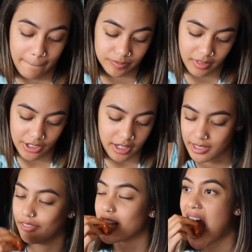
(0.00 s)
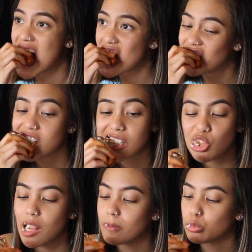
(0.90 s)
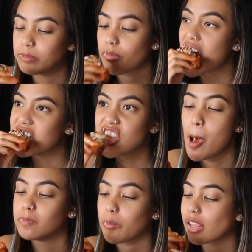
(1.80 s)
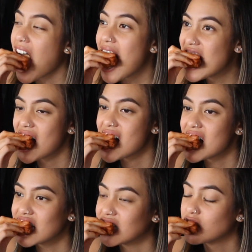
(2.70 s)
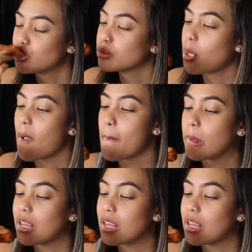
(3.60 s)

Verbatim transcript: Actually, it's good. I don't eat that. I'm gonna pay you for eating.